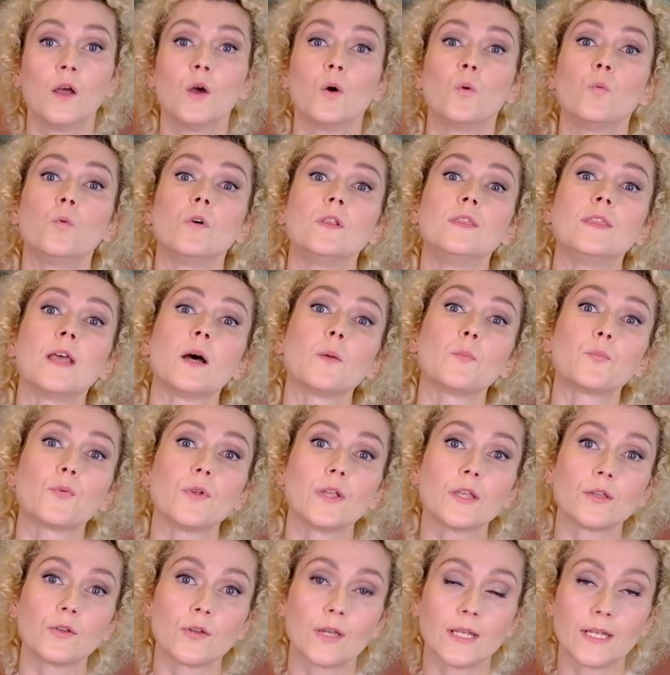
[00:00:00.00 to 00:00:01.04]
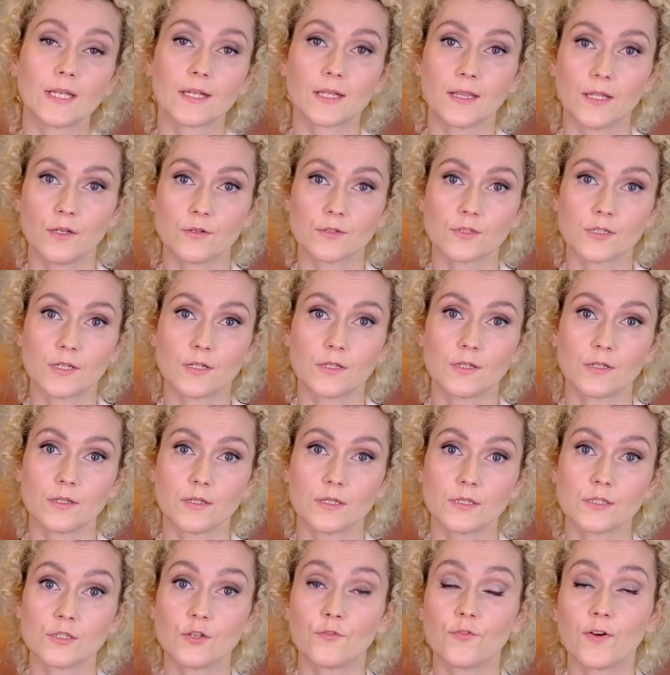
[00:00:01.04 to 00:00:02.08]
will not bring you any closer
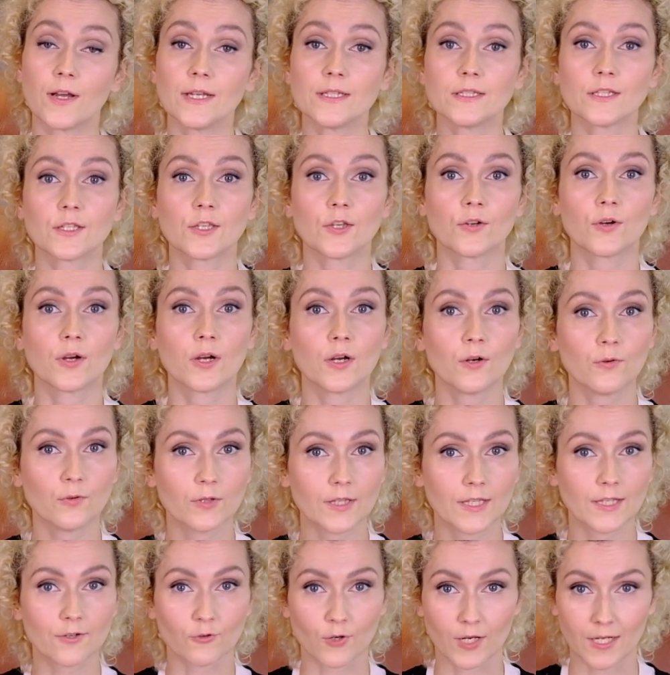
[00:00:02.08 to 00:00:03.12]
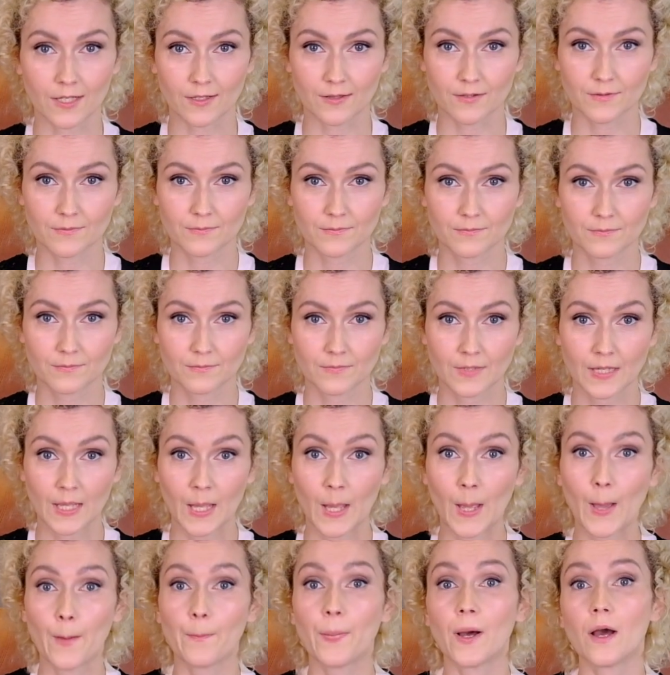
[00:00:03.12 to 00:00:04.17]
to finding your holy grail.
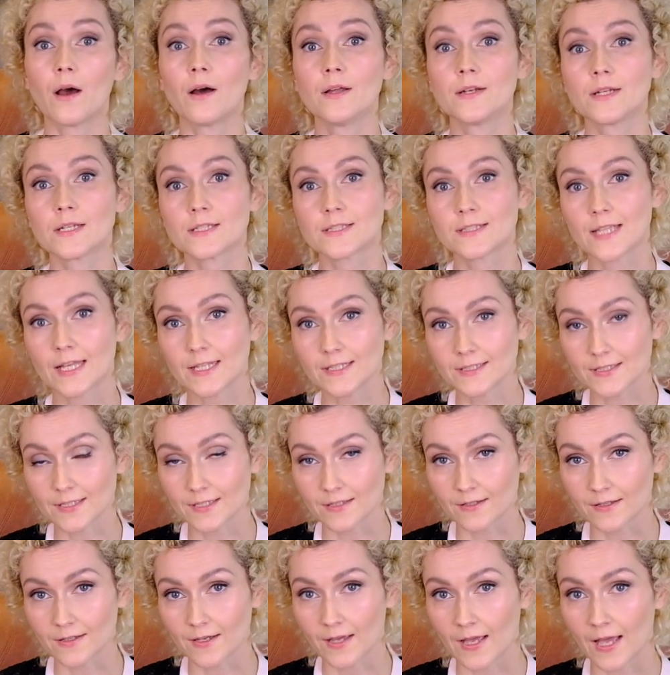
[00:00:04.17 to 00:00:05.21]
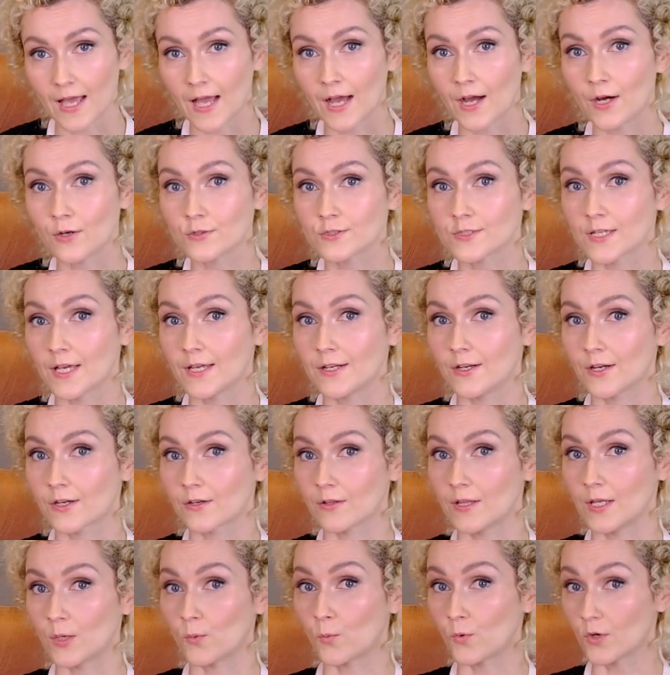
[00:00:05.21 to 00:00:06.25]
But understanding how
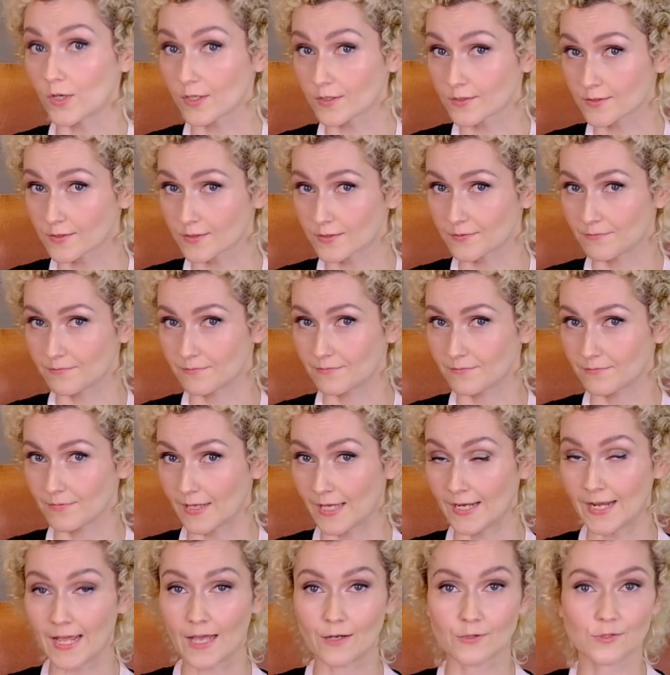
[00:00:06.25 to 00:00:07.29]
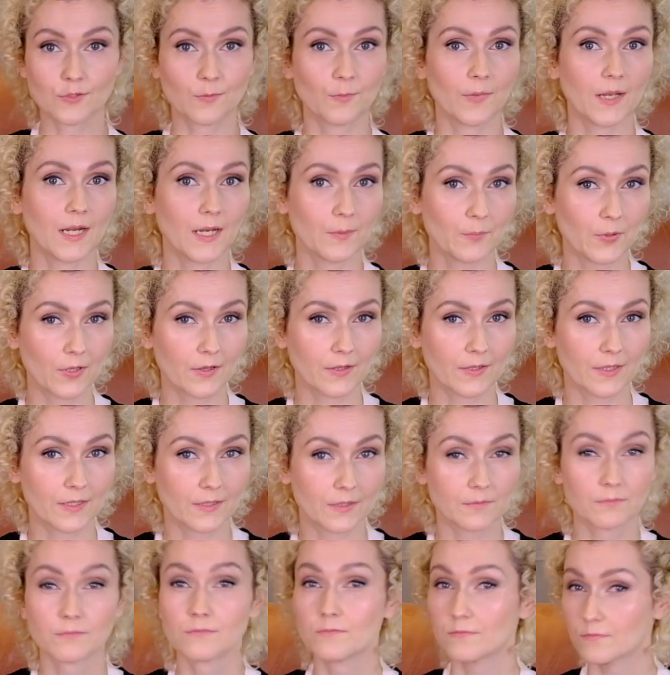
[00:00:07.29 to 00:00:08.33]
cyanoacrylate works and how to
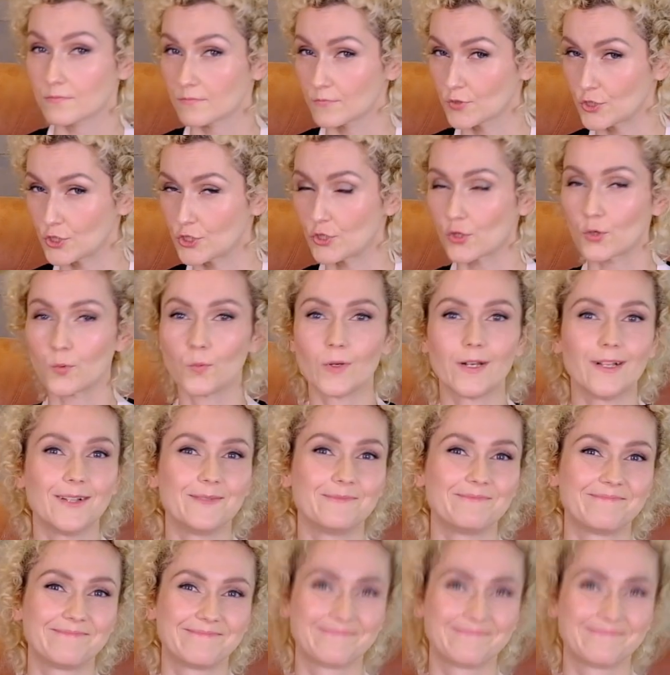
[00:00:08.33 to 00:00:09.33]
manipulate Sure will.